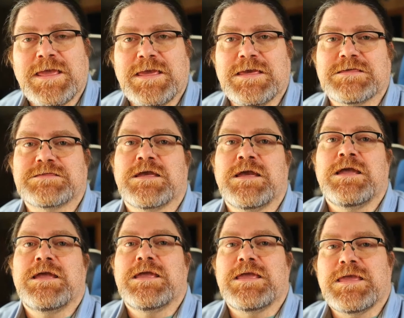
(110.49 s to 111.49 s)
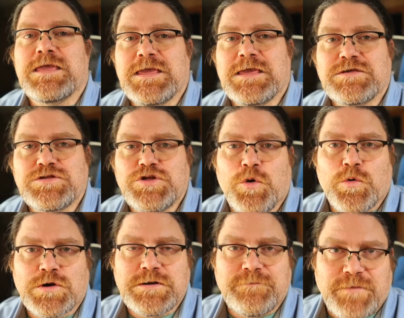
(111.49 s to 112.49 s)
is
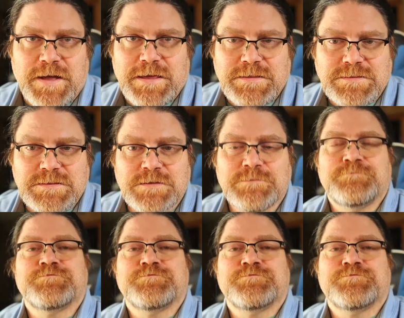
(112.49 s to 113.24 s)
your device